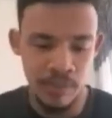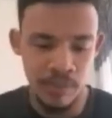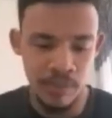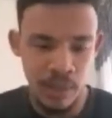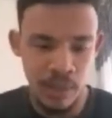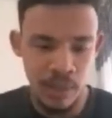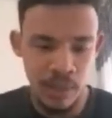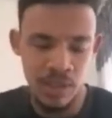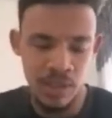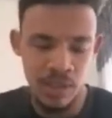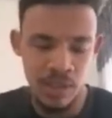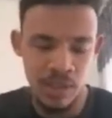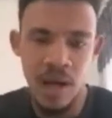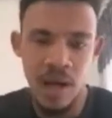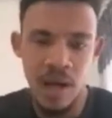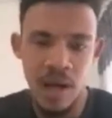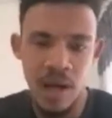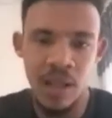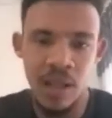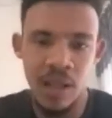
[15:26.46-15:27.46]
the
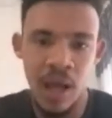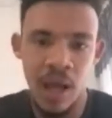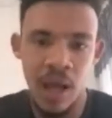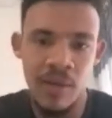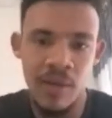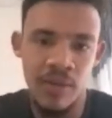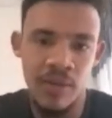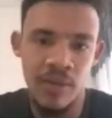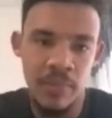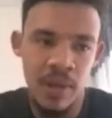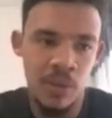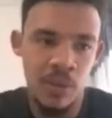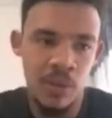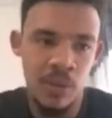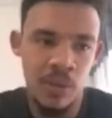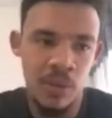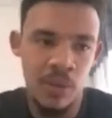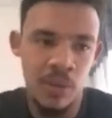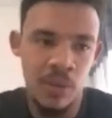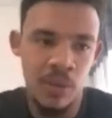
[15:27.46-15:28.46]
struggling time for me was
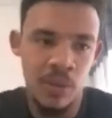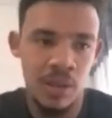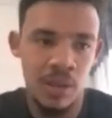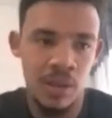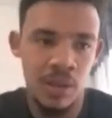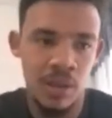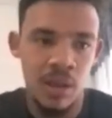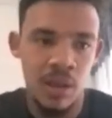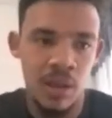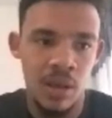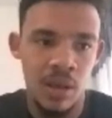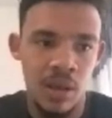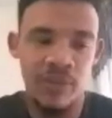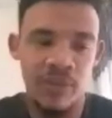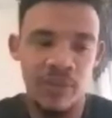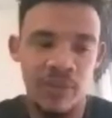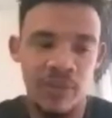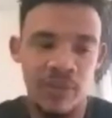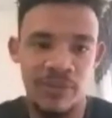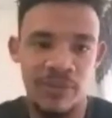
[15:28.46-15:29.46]
after the
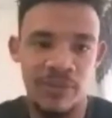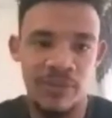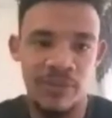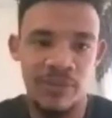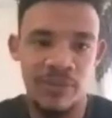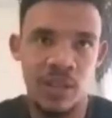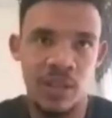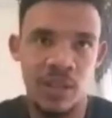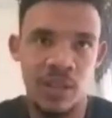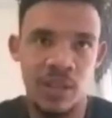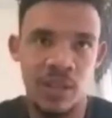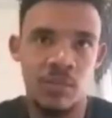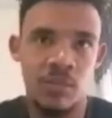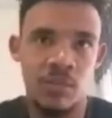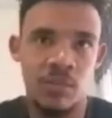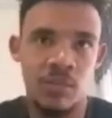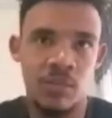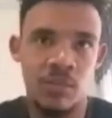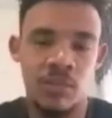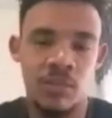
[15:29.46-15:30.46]
first
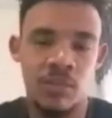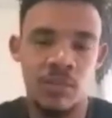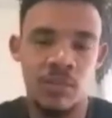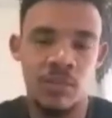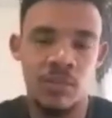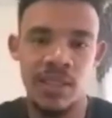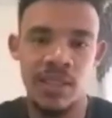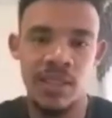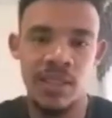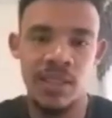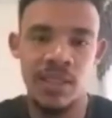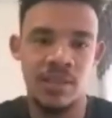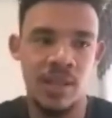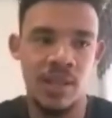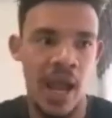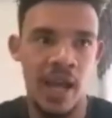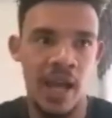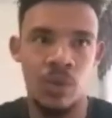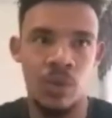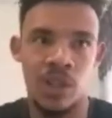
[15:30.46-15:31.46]
three seasons I had
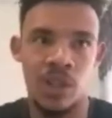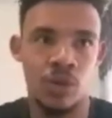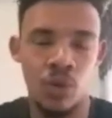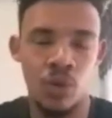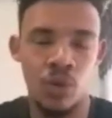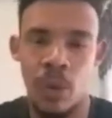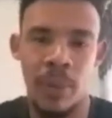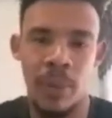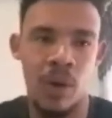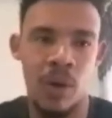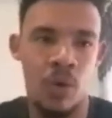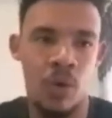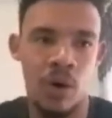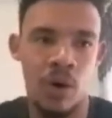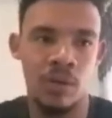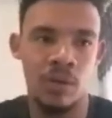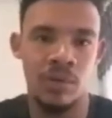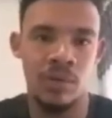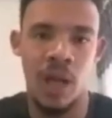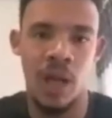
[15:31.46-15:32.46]
was top. I won
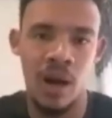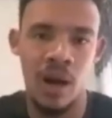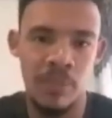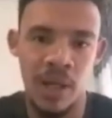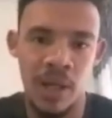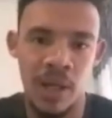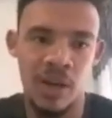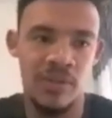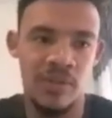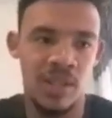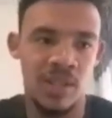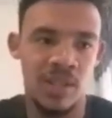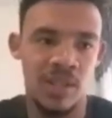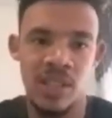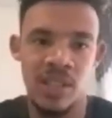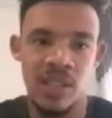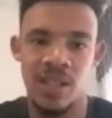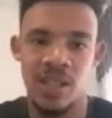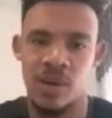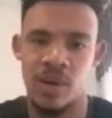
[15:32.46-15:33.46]
Young Player of the
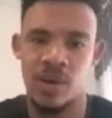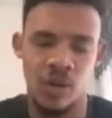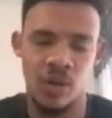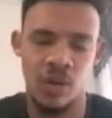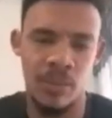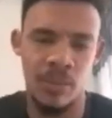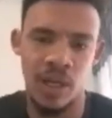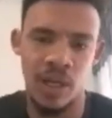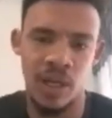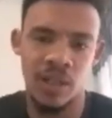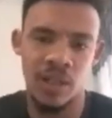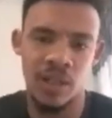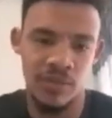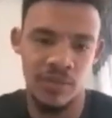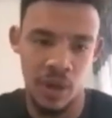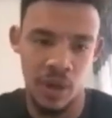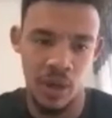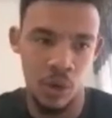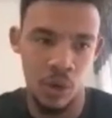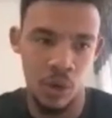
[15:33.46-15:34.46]
Season. I was nominated for
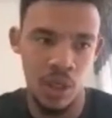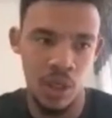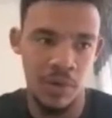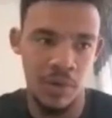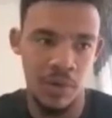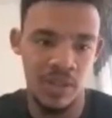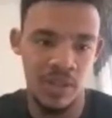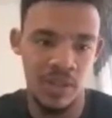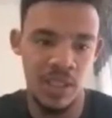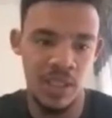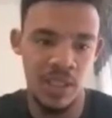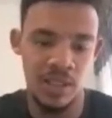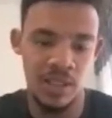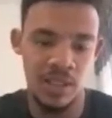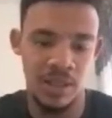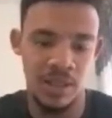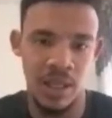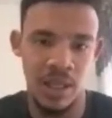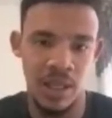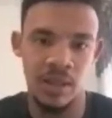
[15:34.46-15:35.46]
Goalkeeper of the Season. And
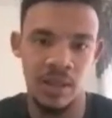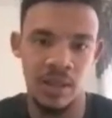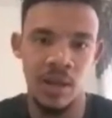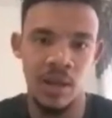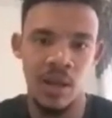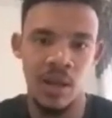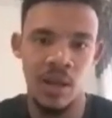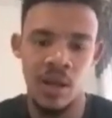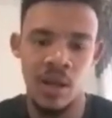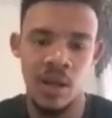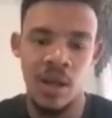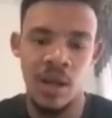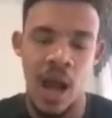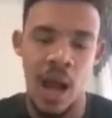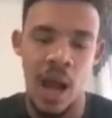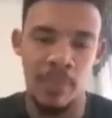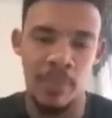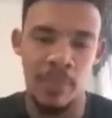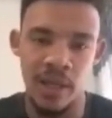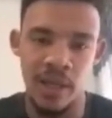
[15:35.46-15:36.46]
then I
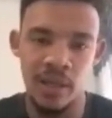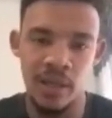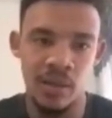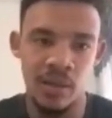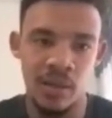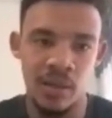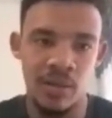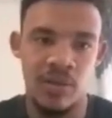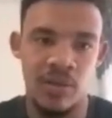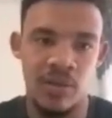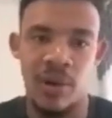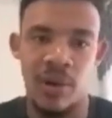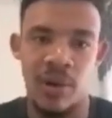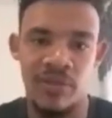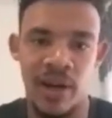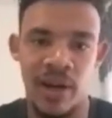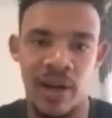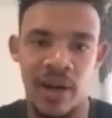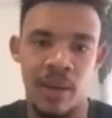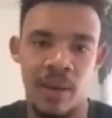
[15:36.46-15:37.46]
played for
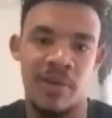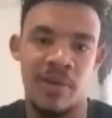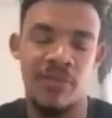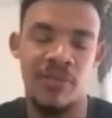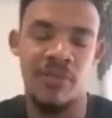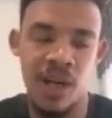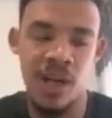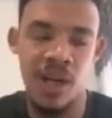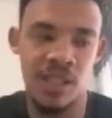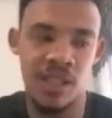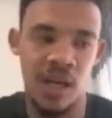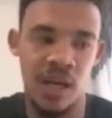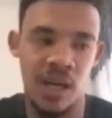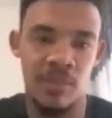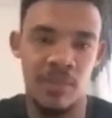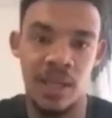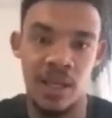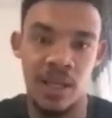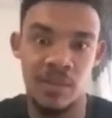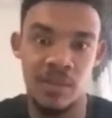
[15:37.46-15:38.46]
Bafana my first
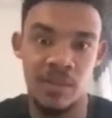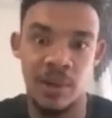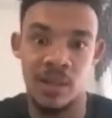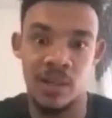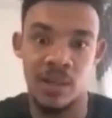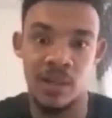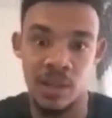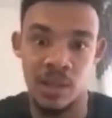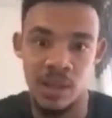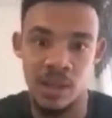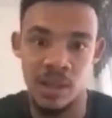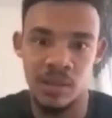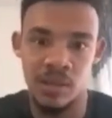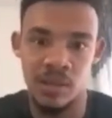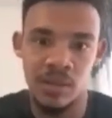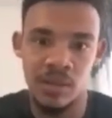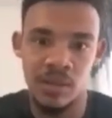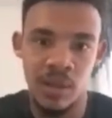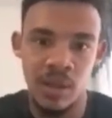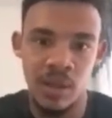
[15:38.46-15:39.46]
game against Brazil
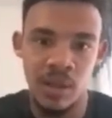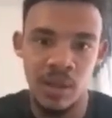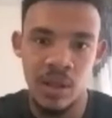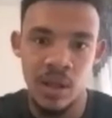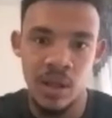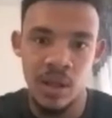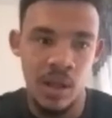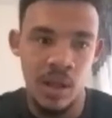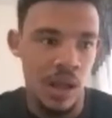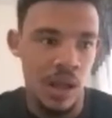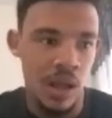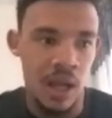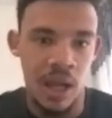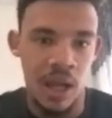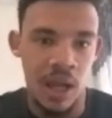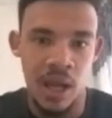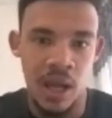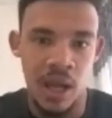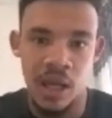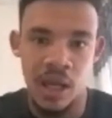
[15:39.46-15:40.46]

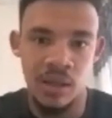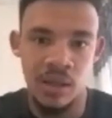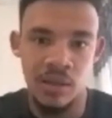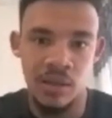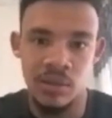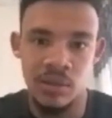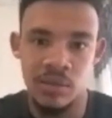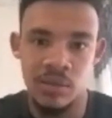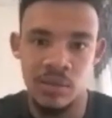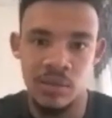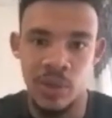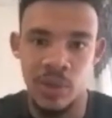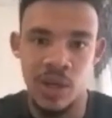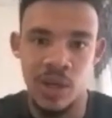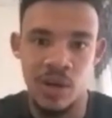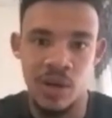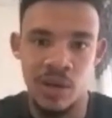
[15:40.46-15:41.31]
and I we